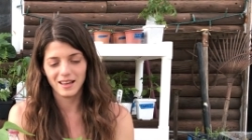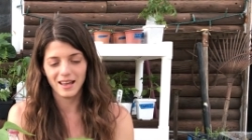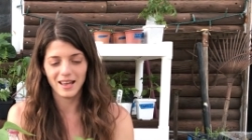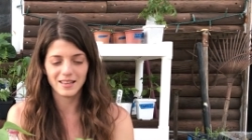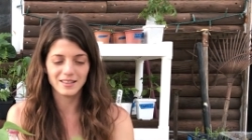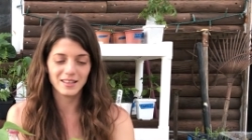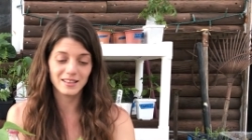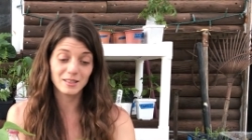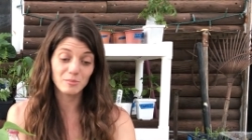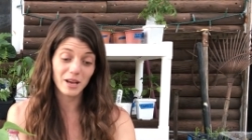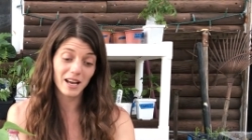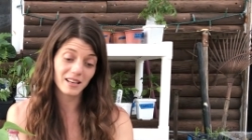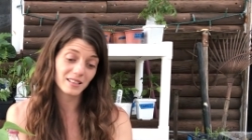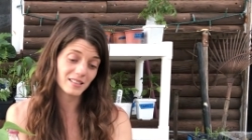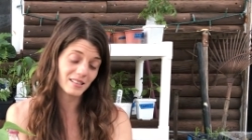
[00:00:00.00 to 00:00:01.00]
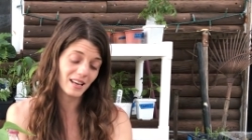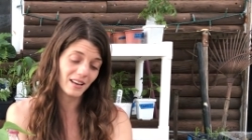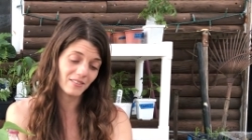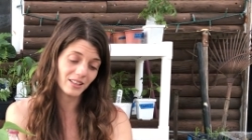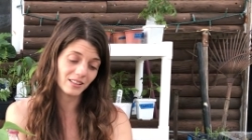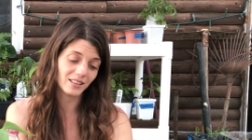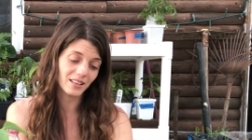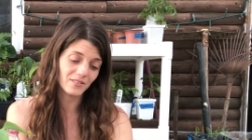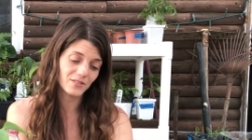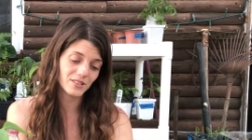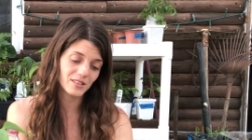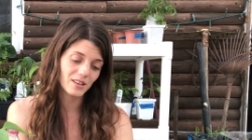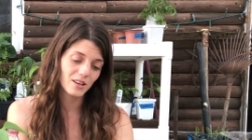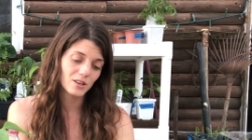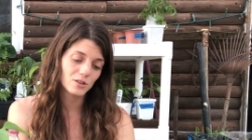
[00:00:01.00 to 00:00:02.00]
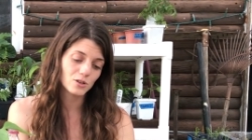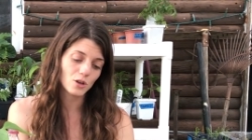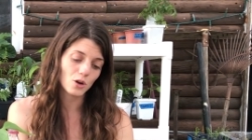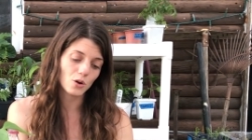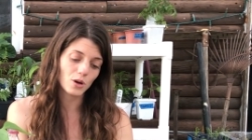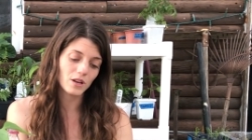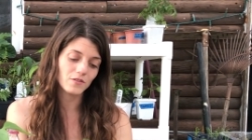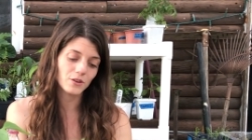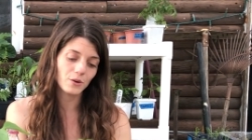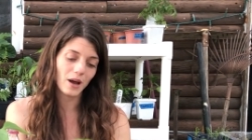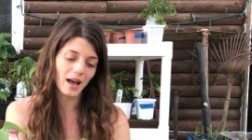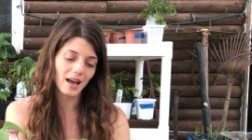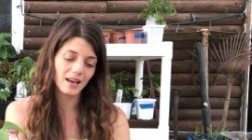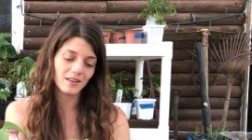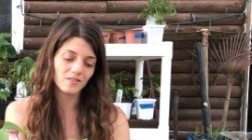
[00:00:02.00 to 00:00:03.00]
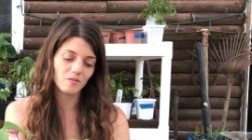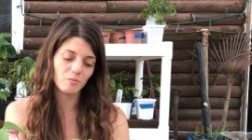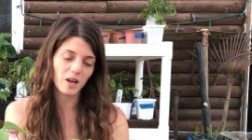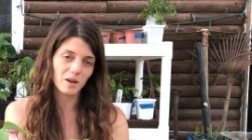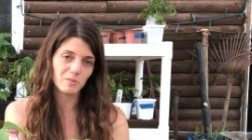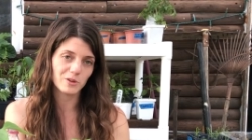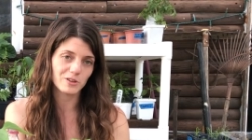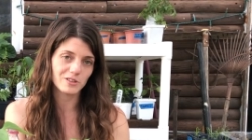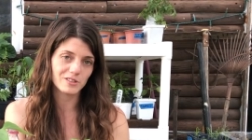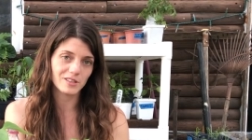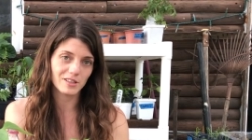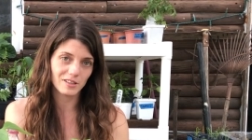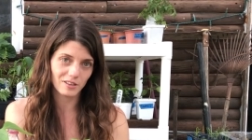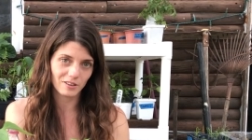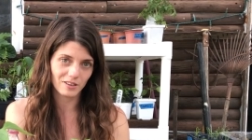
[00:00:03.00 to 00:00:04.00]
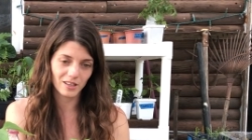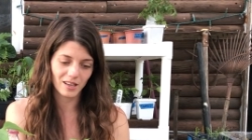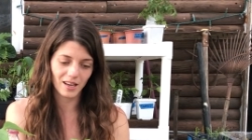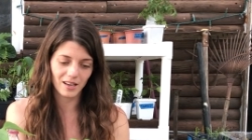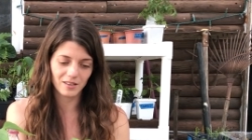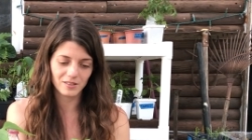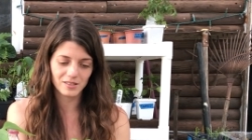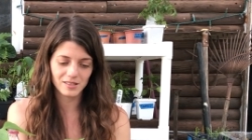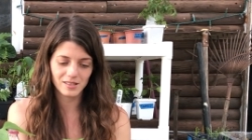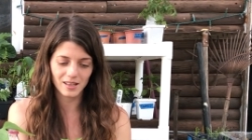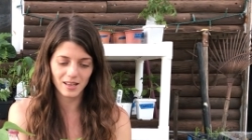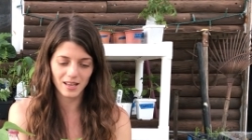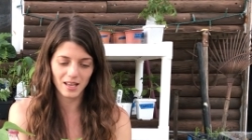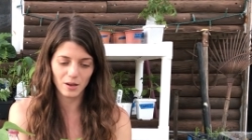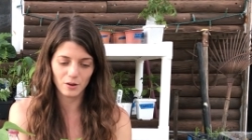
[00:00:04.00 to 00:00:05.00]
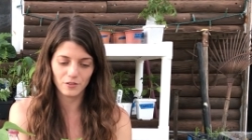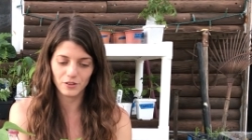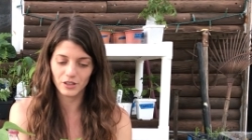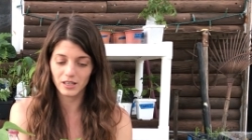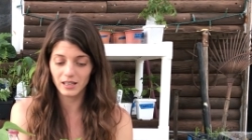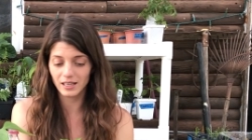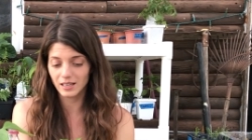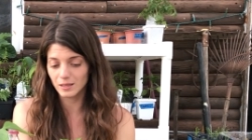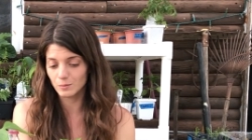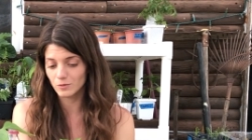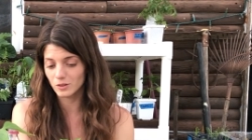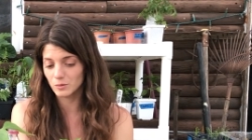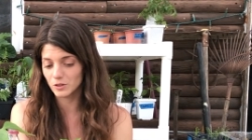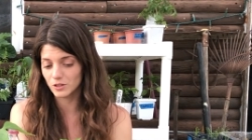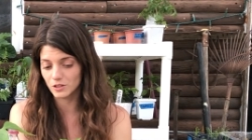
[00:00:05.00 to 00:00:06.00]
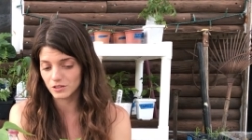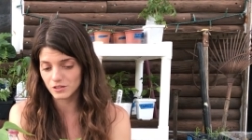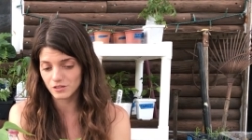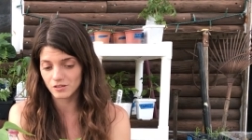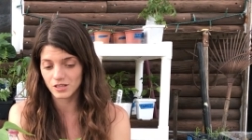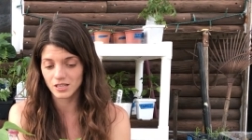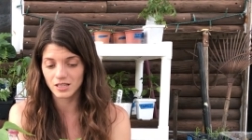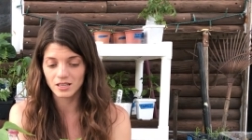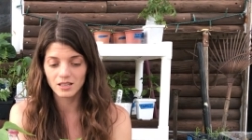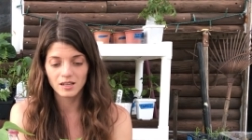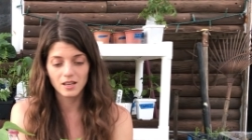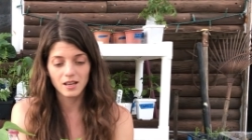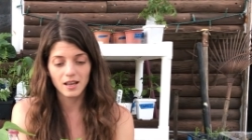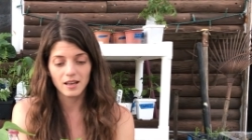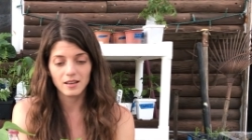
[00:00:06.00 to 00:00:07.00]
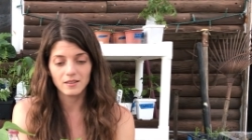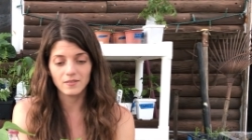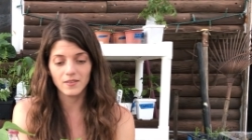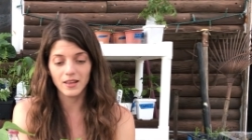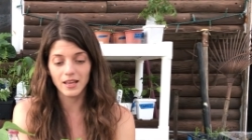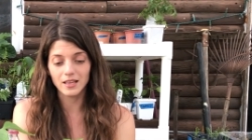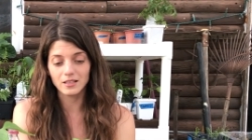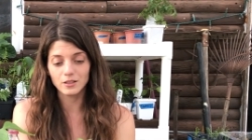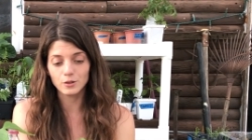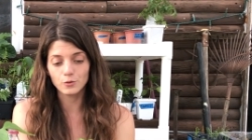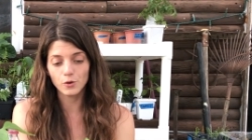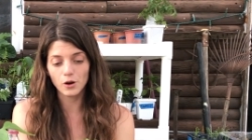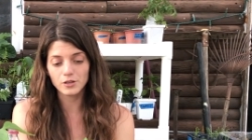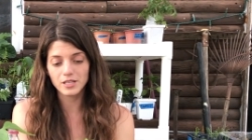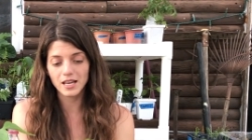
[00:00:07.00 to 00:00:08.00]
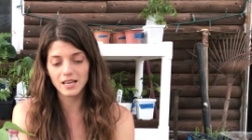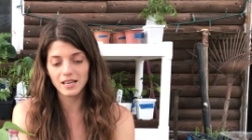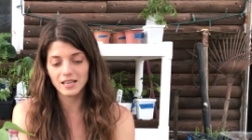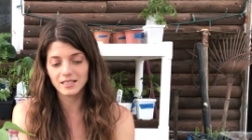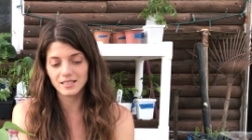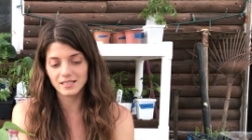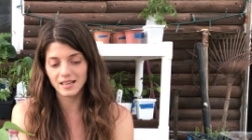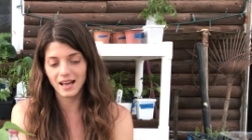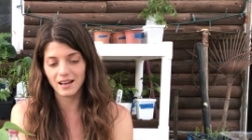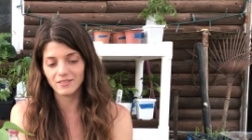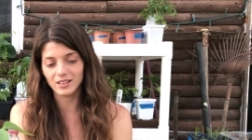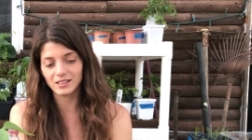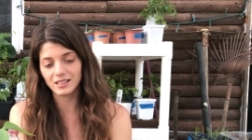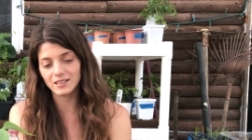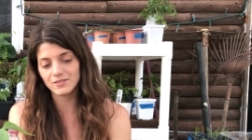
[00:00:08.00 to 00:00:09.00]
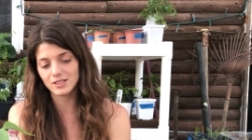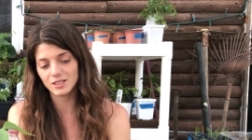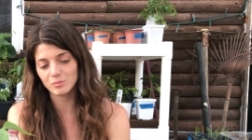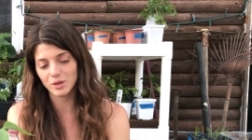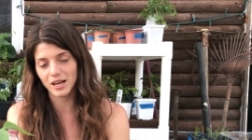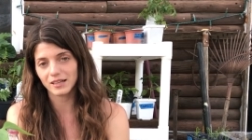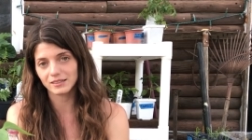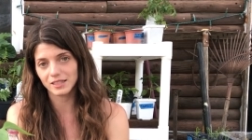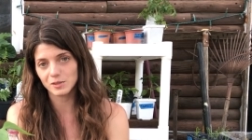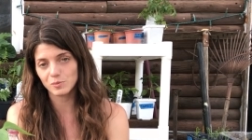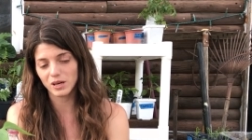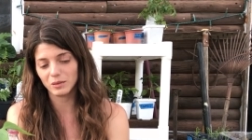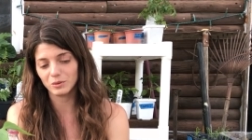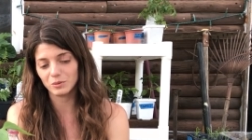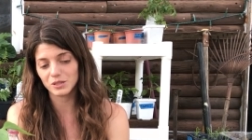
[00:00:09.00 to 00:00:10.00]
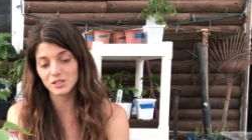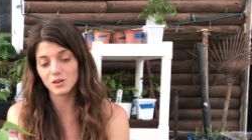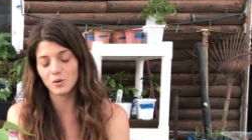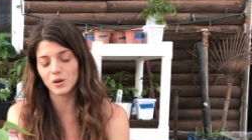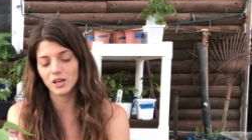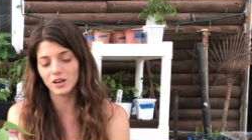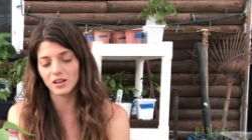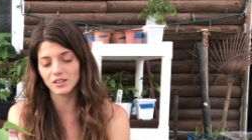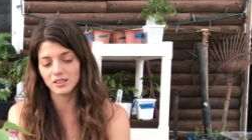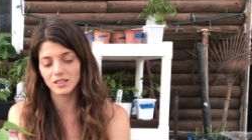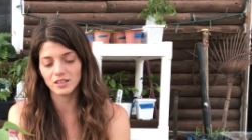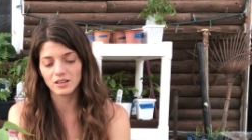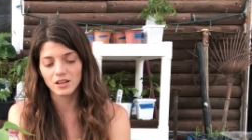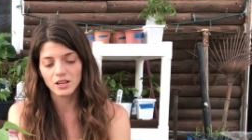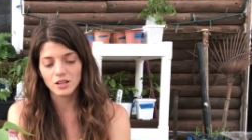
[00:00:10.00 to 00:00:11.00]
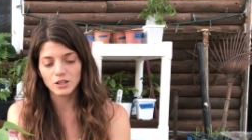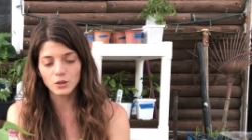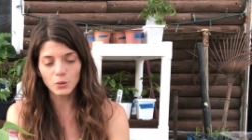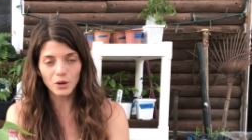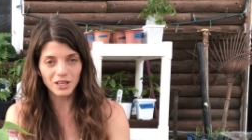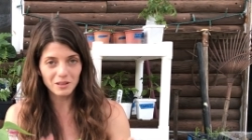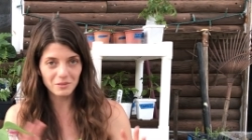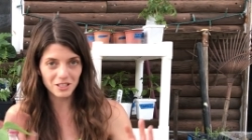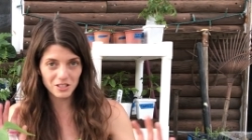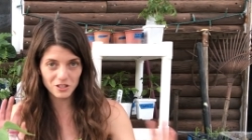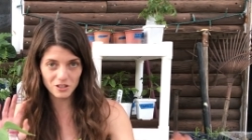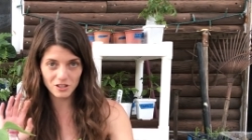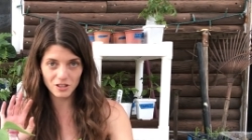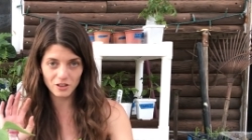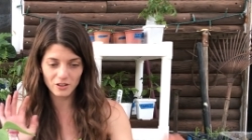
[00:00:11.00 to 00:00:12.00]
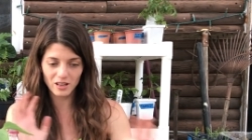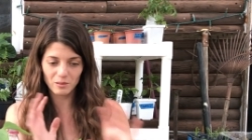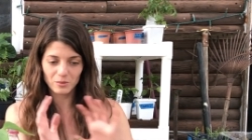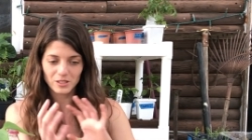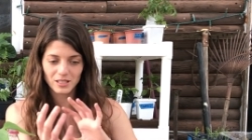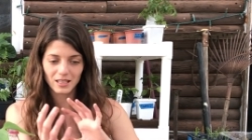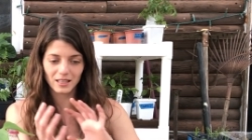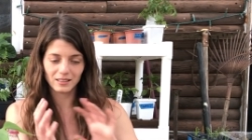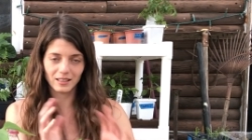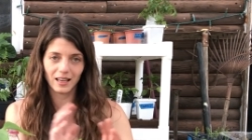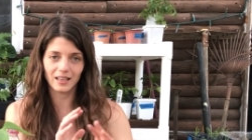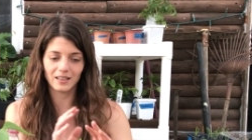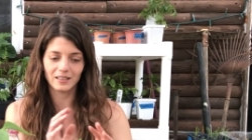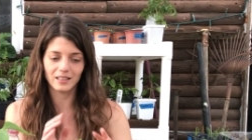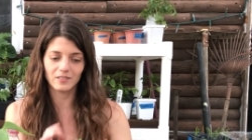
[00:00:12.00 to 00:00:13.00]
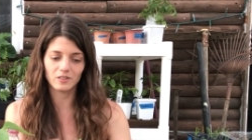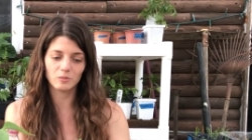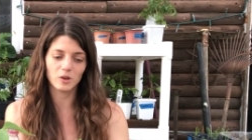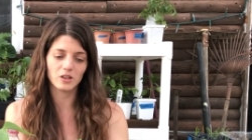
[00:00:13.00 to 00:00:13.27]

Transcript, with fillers: and then the back doesn't have any leaves. So if you have peppers in a greenhouse, uh, or if you're getting them from a nursery, then you rotate it and it doesn't have any leaves on the back. That's probably what's going on there. You want to make sure that you're able to get light on it from